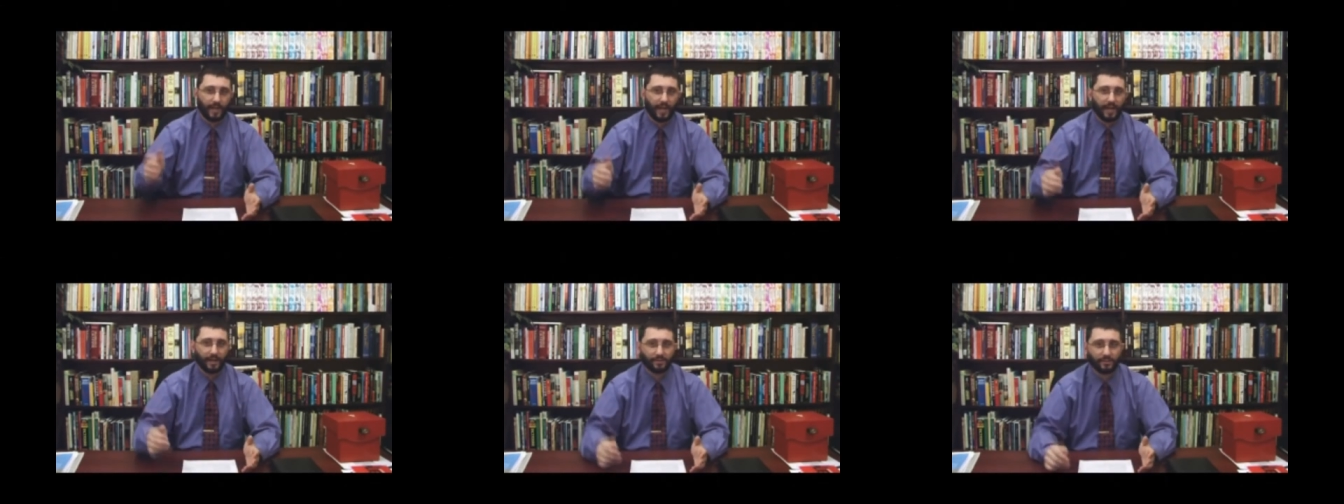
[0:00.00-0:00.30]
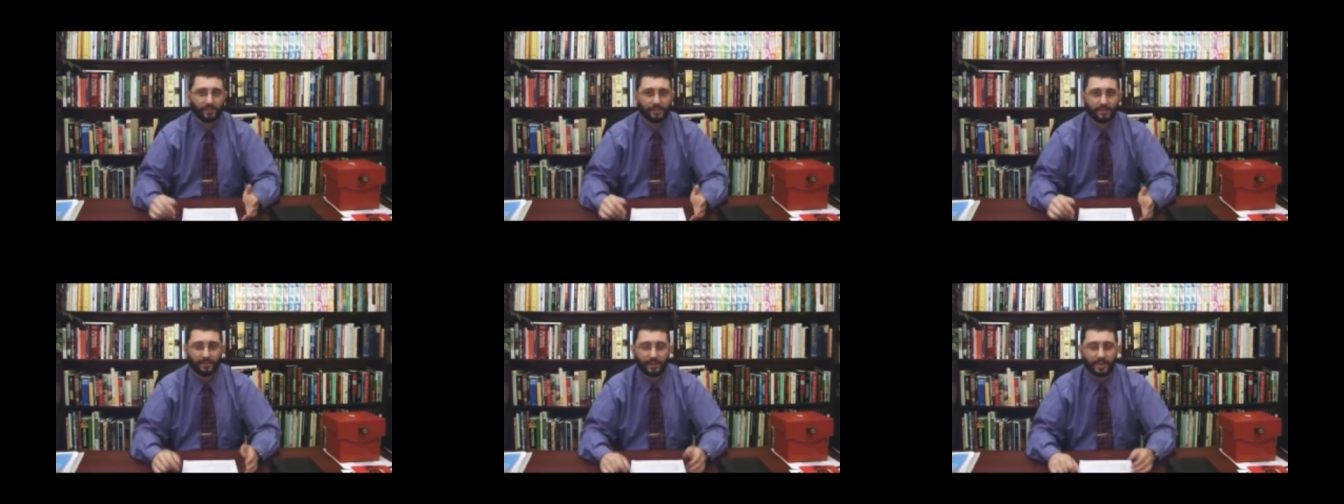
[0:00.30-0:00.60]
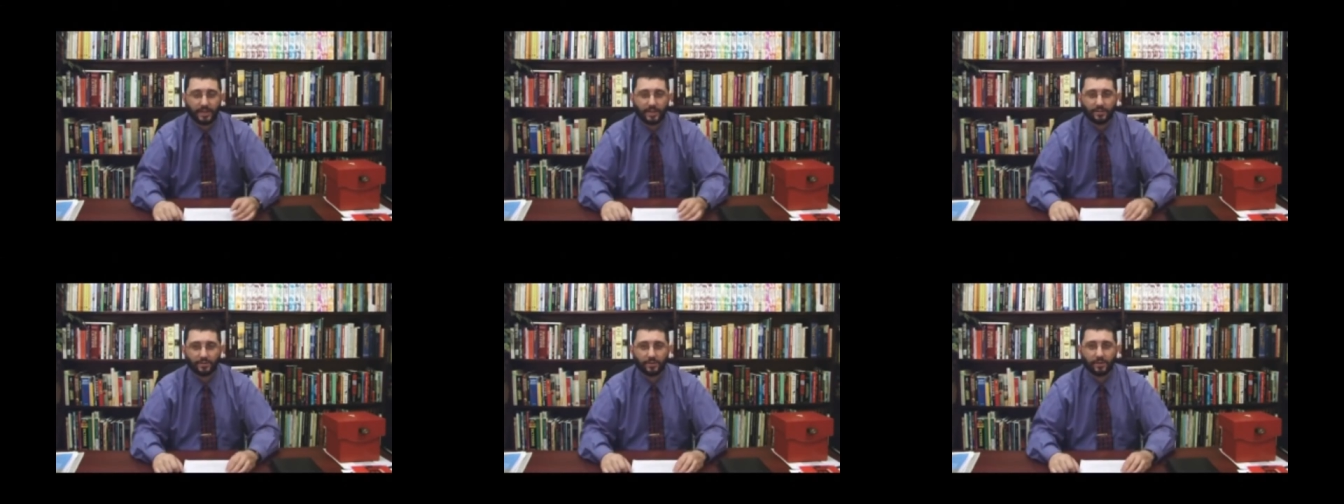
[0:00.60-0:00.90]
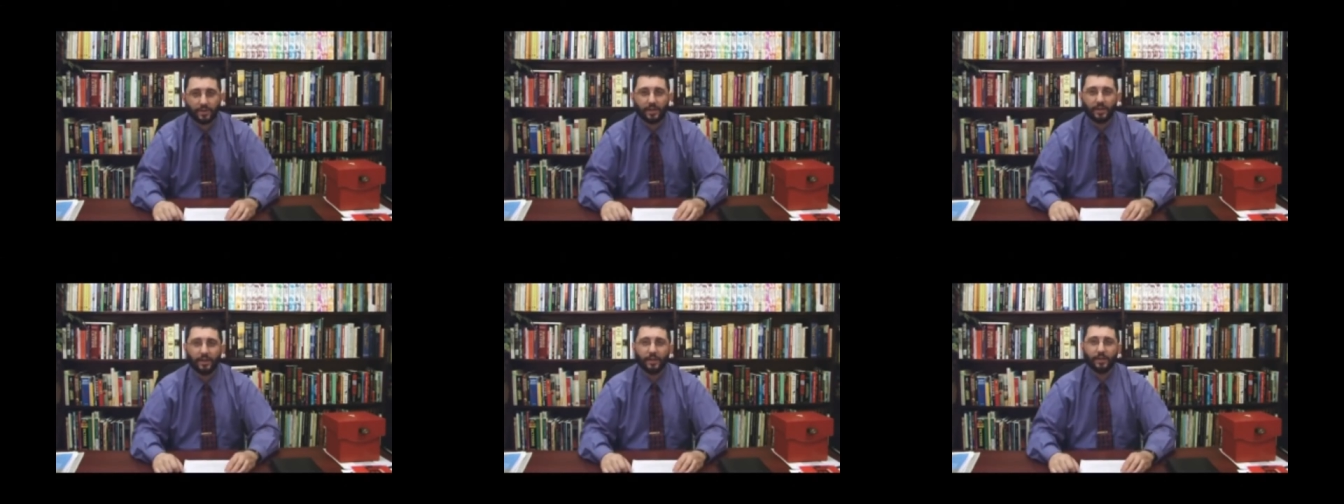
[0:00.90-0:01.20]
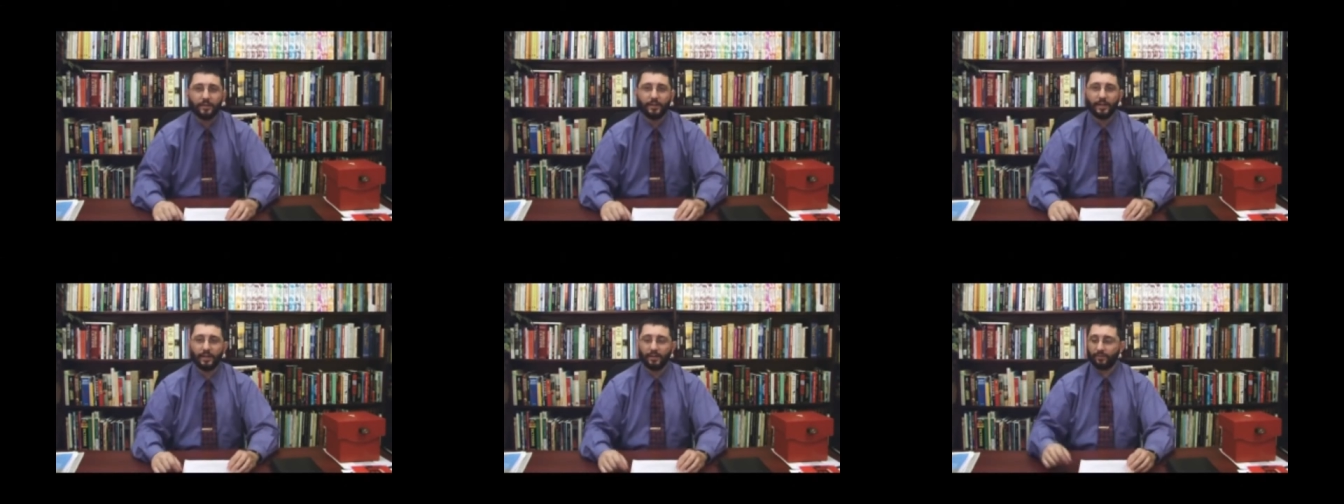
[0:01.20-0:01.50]
actually teach,
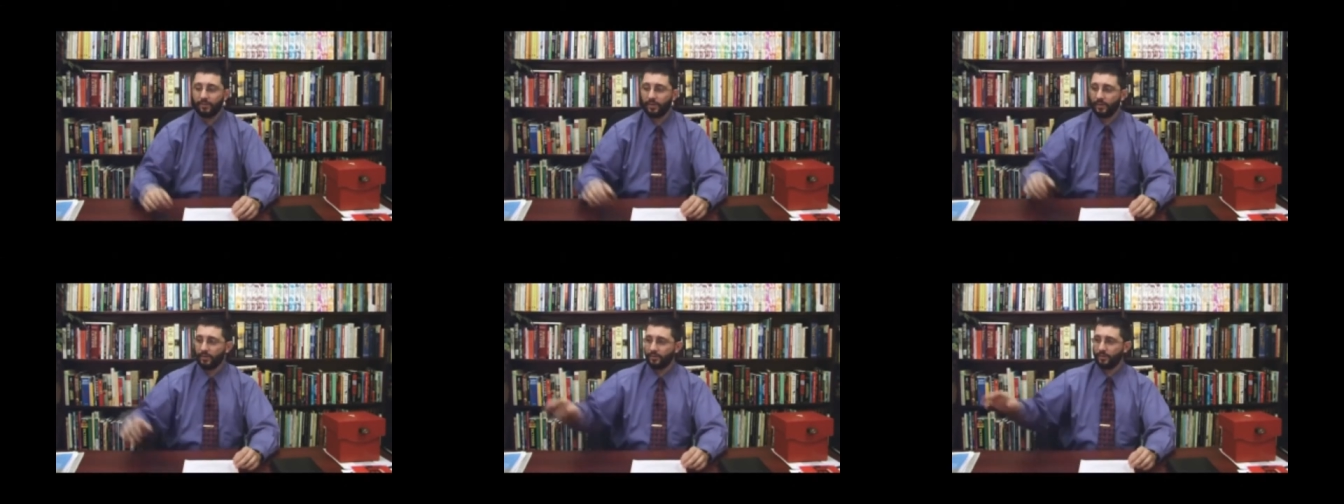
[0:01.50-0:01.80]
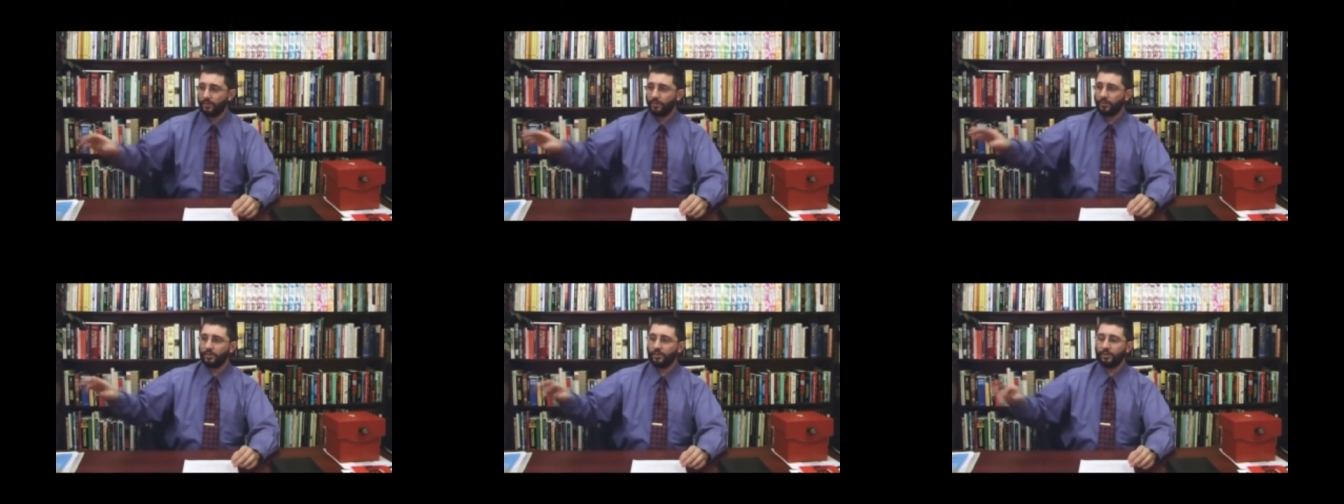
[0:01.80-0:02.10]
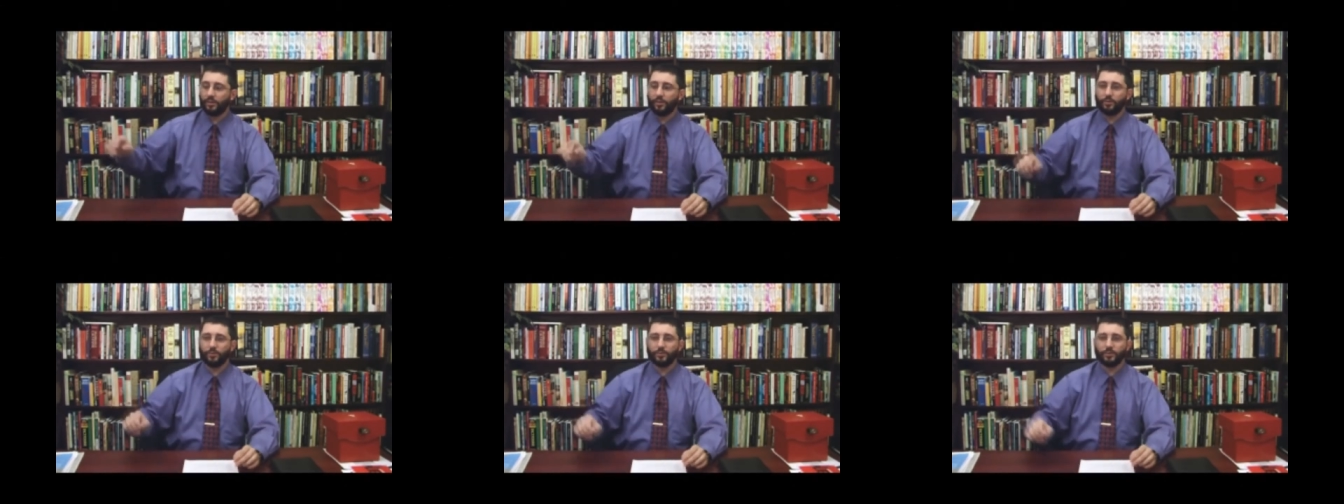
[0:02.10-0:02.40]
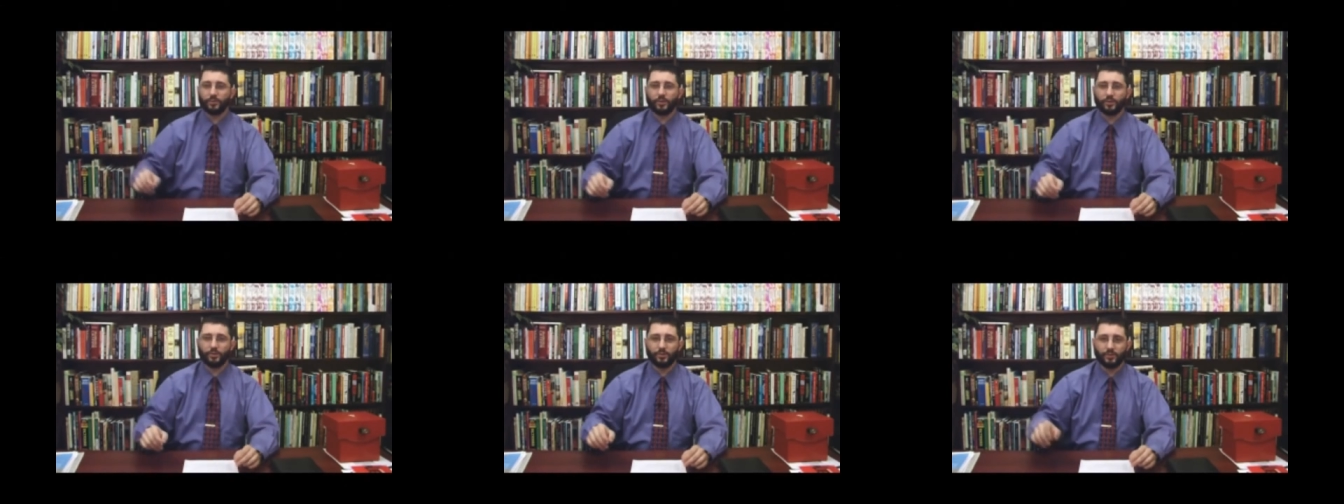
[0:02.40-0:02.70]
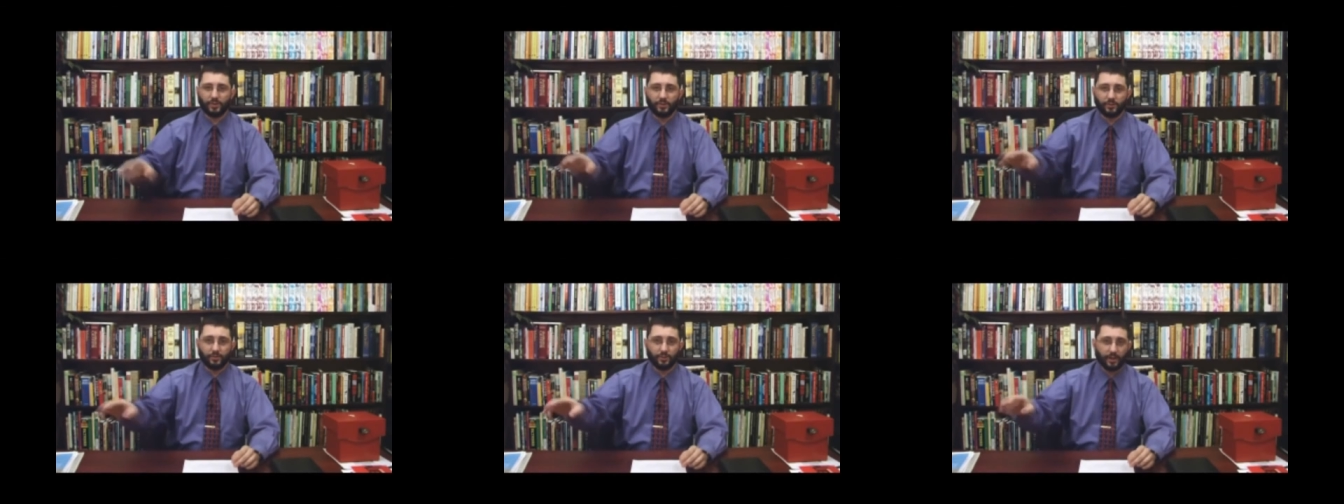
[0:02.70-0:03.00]
that if there's no good local
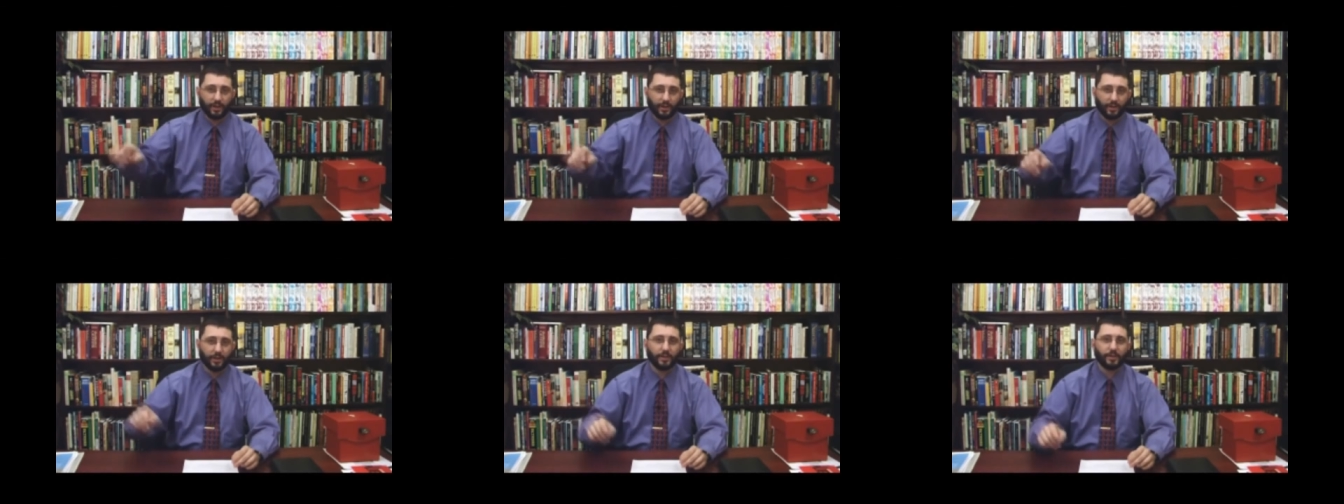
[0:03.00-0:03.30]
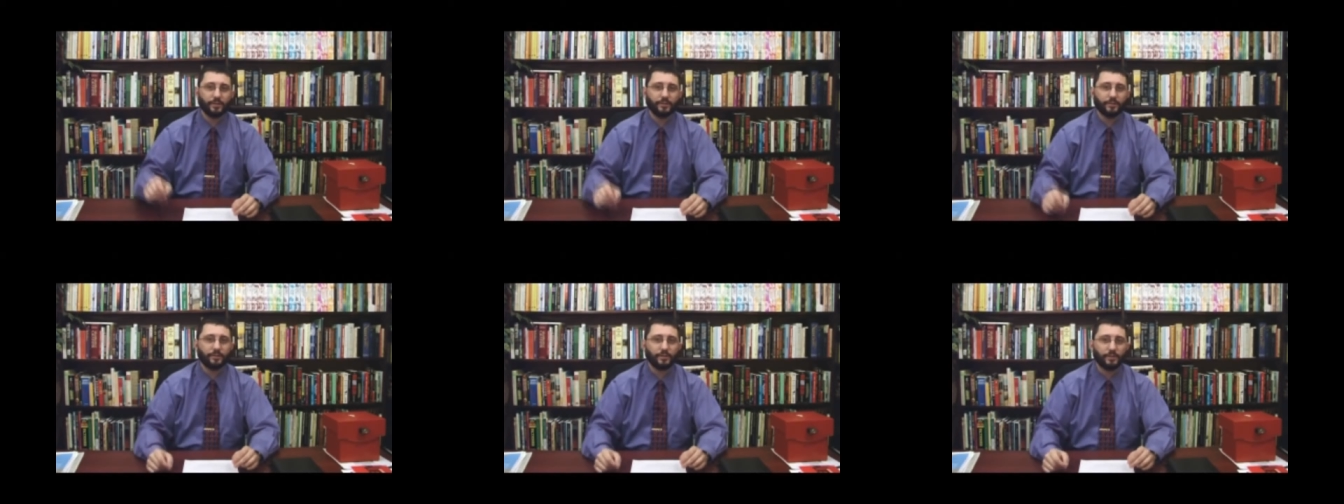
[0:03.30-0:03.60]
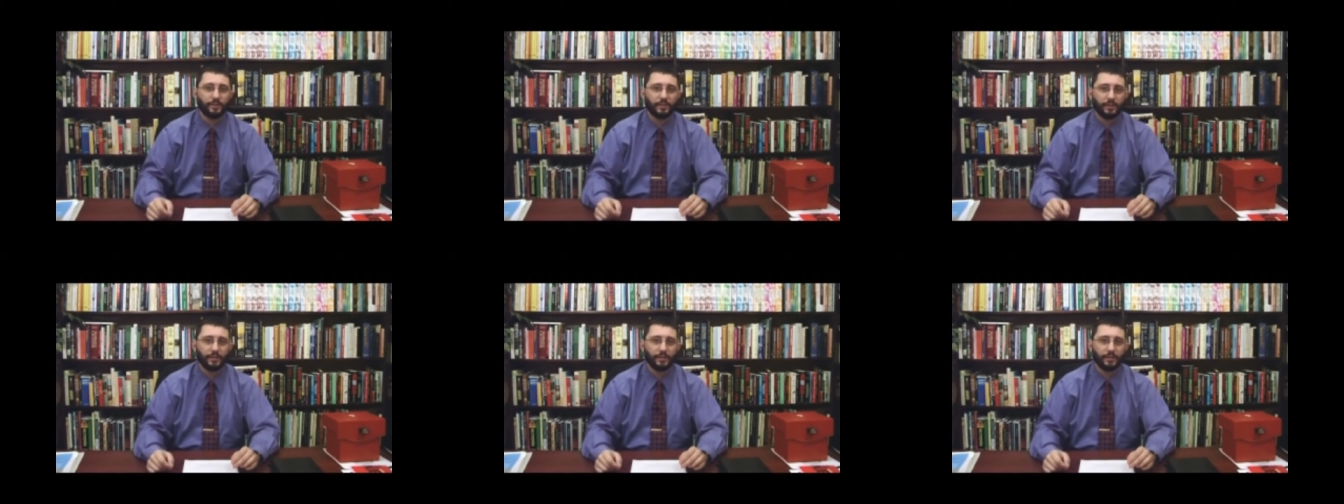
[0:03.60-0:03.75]
church in your area,